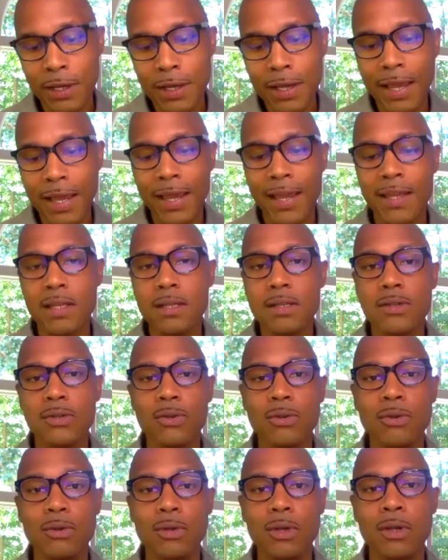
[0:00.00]
and hmm.
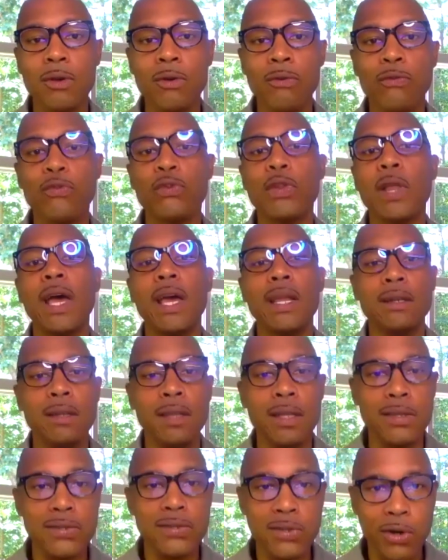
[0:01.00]
to you know flatten
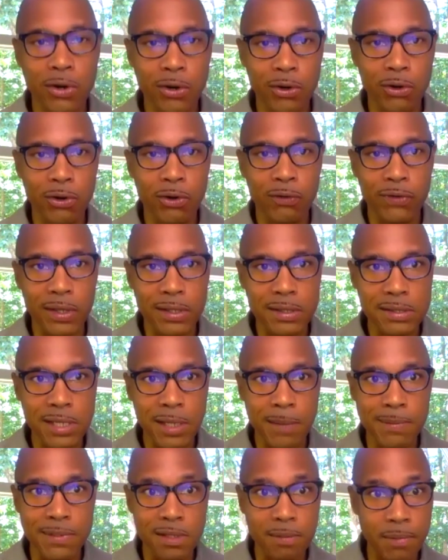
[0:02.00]
this curve that
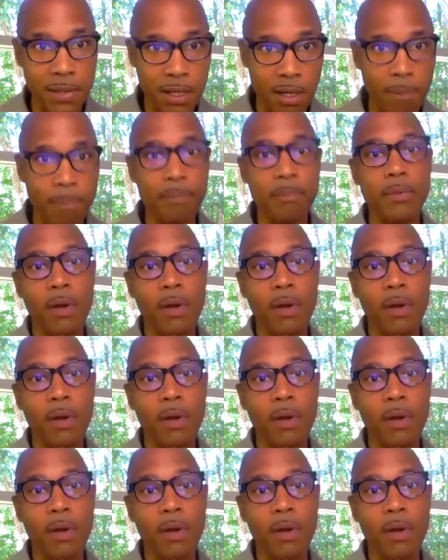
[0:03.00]
seems to be up